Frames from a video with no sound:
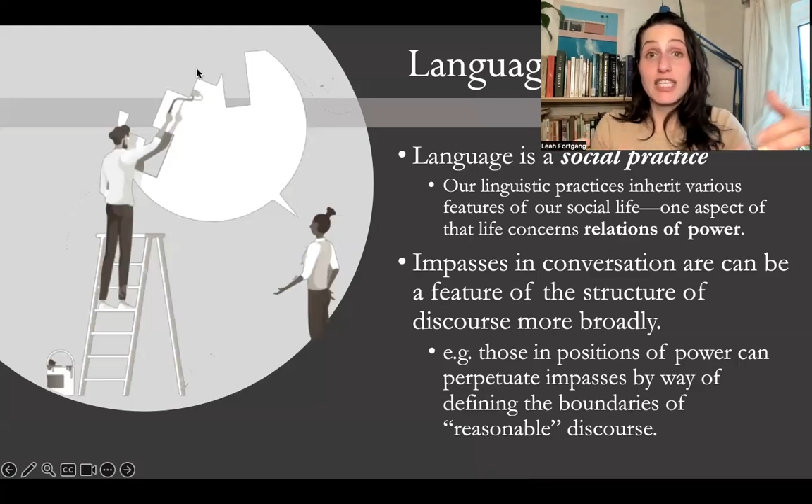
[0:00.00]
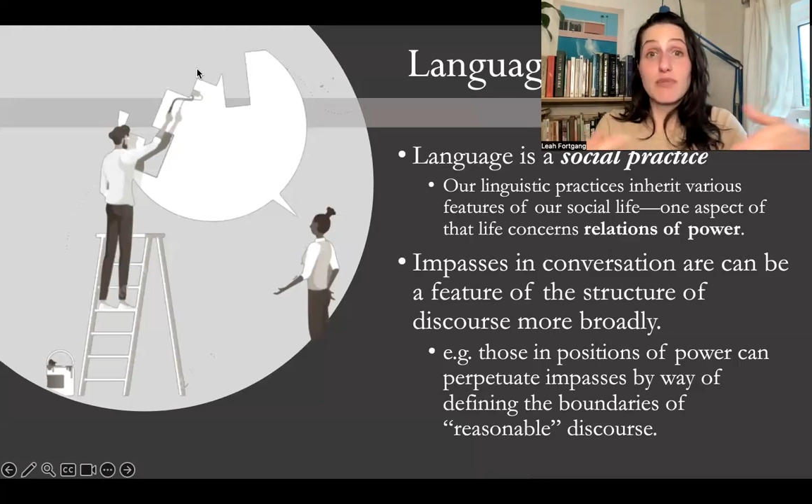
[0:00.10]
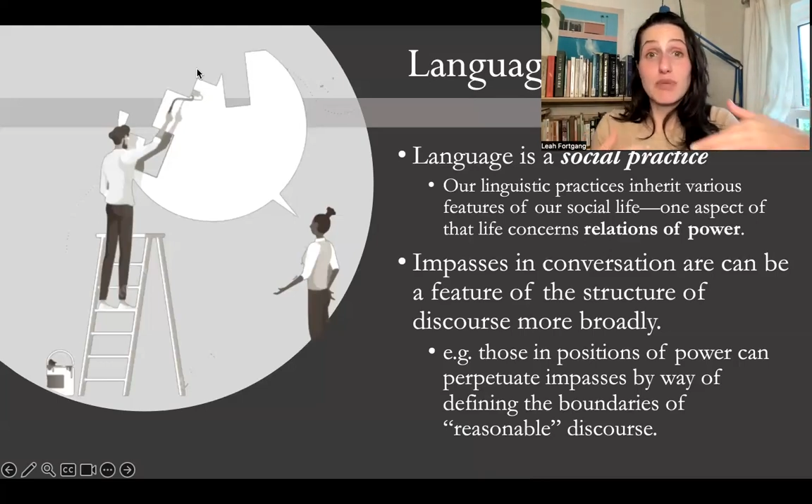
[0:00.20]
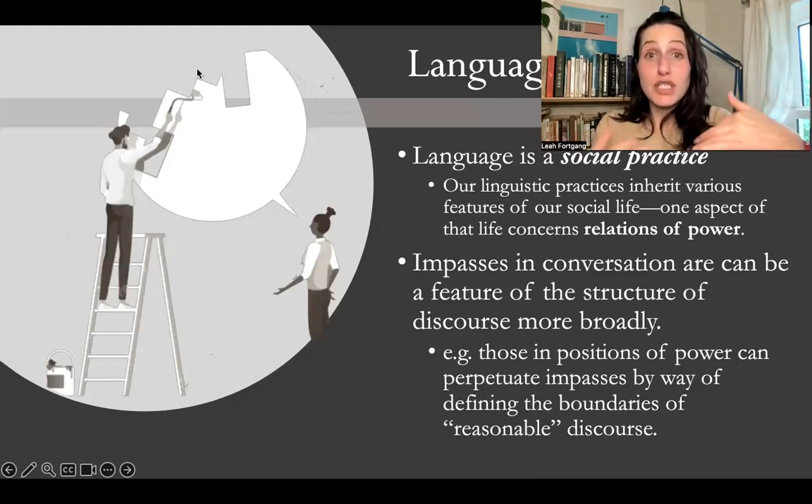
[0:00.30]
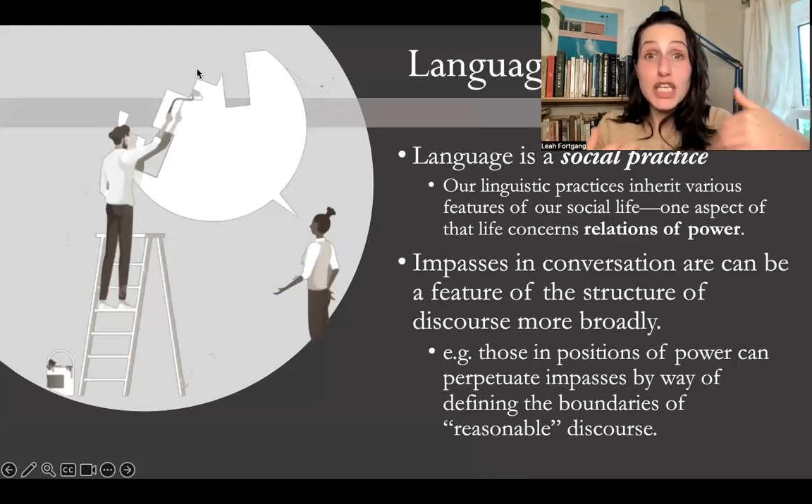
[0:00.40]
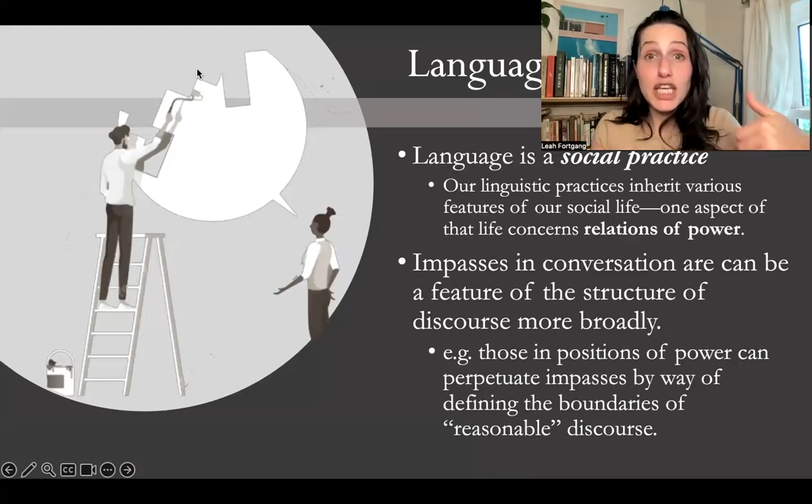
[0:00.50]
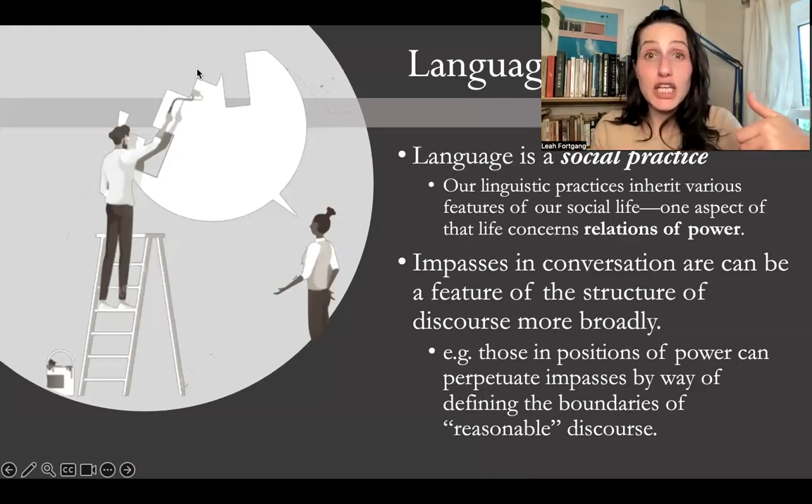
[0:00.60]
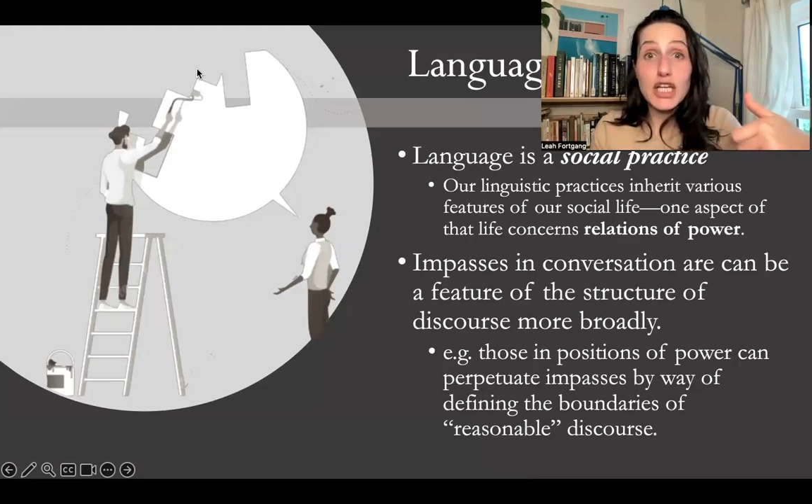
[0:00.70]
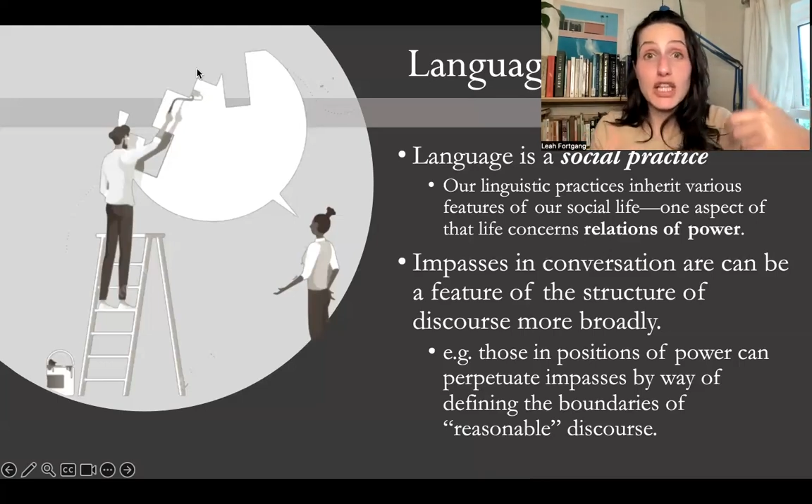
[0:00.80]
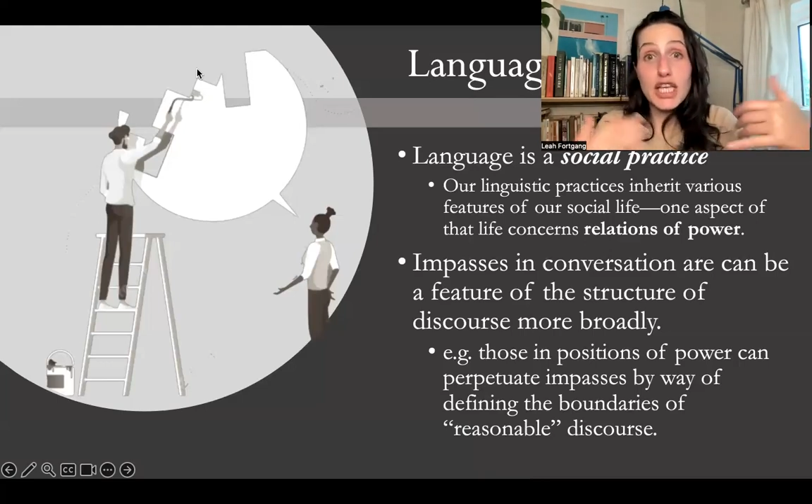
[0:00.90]
and in
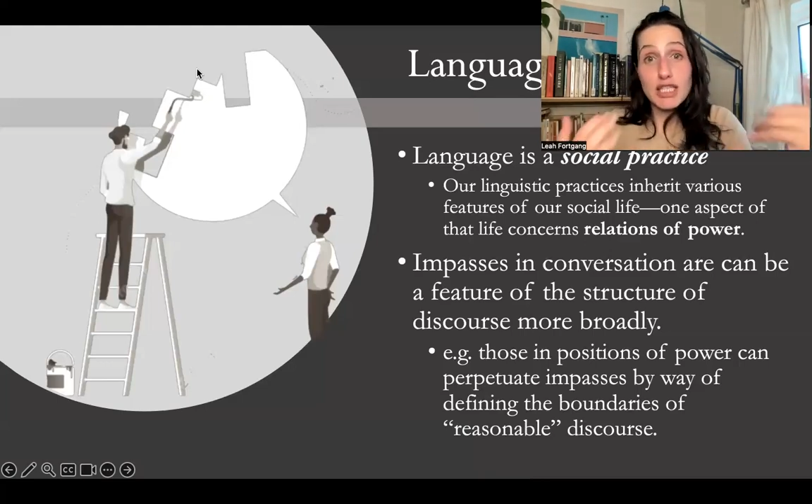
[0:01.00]
particular the